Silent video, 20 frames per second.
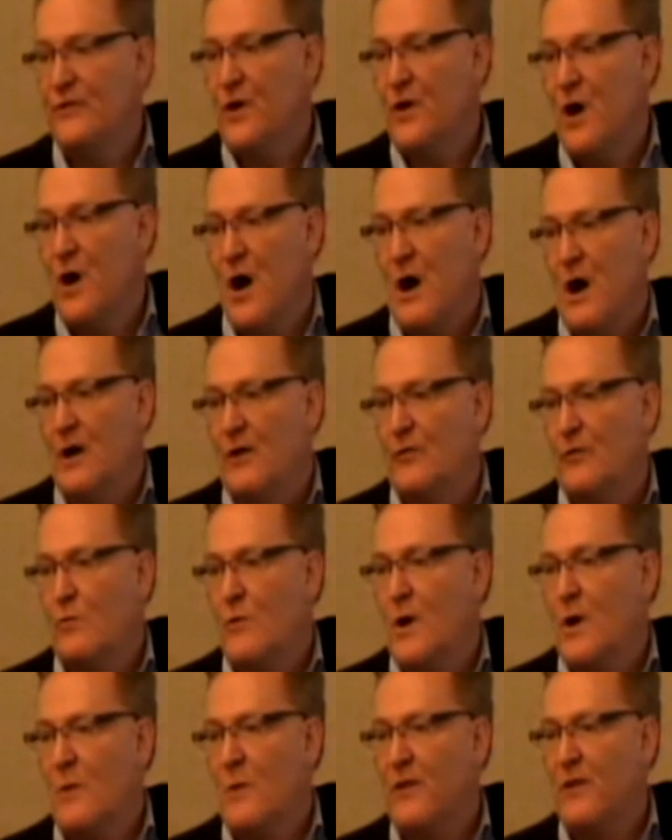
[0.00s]
and talks.
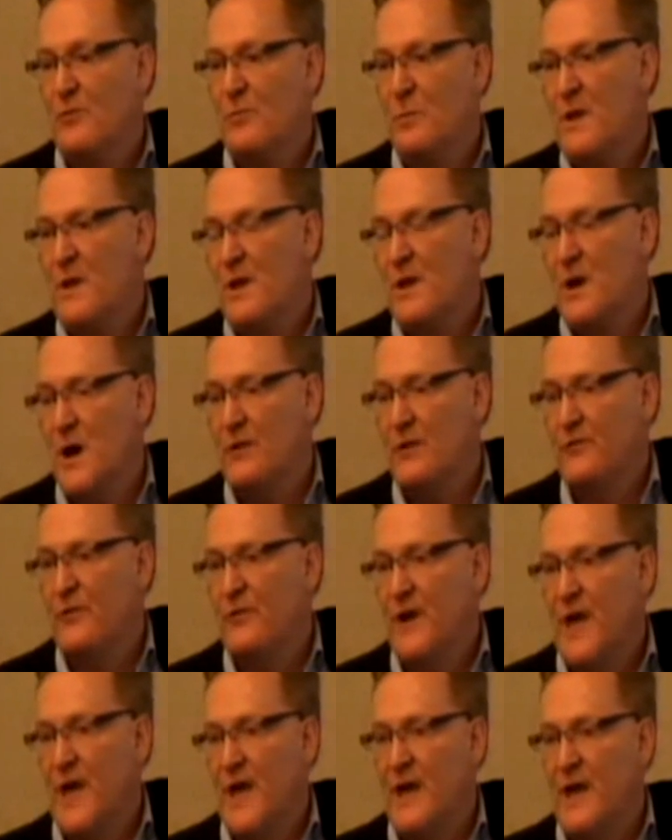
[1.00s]
What am I speaking on
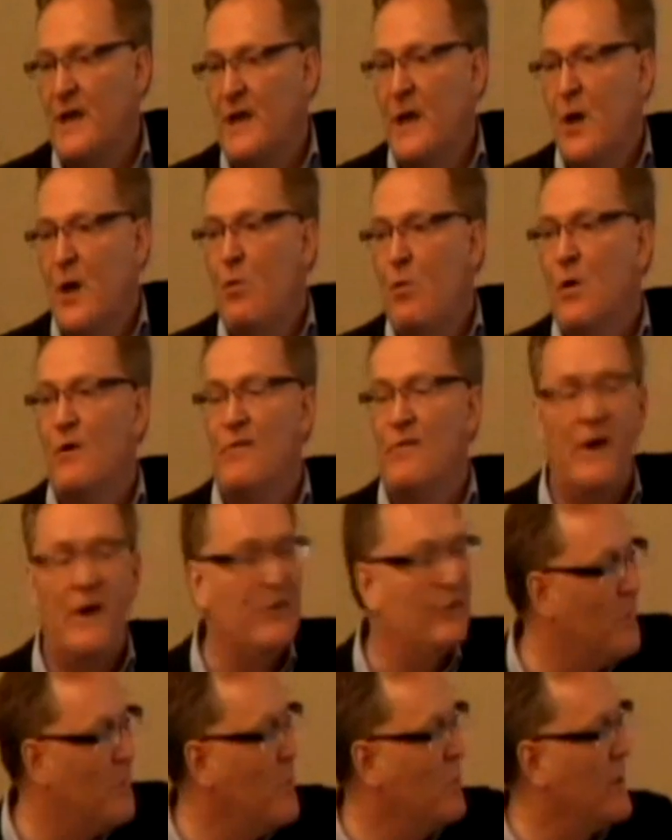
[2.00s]
today? What have
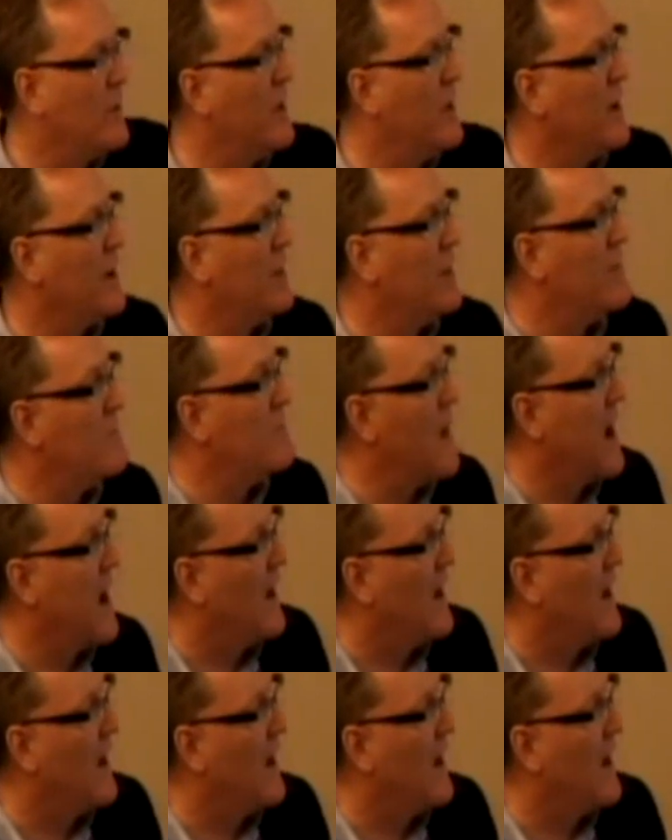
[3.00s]
I spoken on in the